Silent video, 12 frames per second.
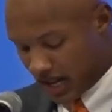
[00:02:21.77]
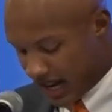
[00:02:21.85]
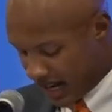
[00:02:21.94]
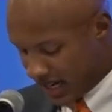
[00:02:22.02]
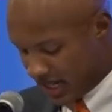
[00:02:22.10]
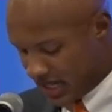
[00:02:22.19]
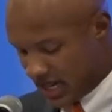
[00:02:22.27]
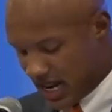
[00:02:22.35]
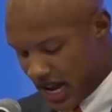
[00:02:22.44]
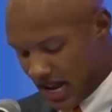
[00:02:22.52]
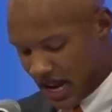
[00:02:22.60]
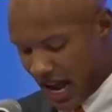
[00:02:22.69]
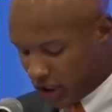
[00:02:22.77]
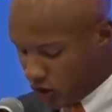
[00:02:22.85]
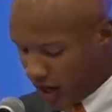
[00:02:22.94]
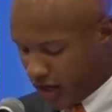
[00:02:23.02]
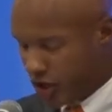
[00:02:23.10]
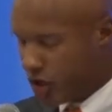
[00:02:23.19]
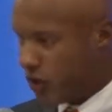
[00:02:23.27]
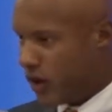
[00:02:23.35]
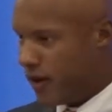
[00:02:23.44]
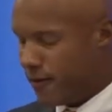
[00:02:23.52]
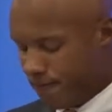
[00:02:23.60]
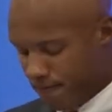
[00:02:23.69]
like I did today, I try to do it.